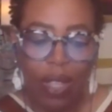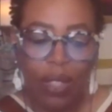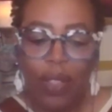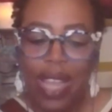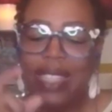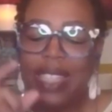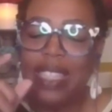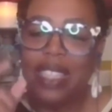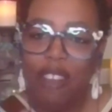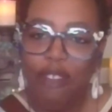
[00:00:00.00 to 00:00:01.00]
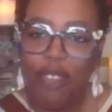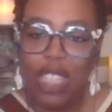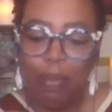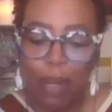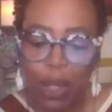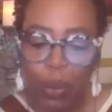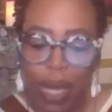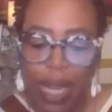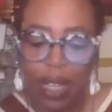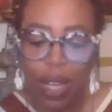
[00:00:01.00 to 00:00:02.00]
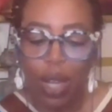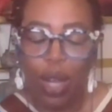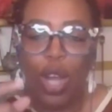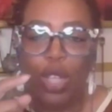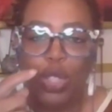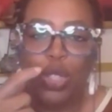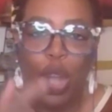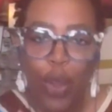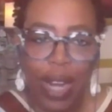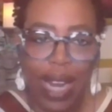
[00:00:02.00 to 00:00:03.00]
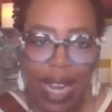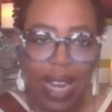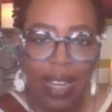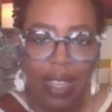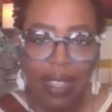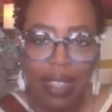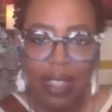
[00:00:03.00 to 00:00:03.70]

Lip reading: So there's a difference between asserting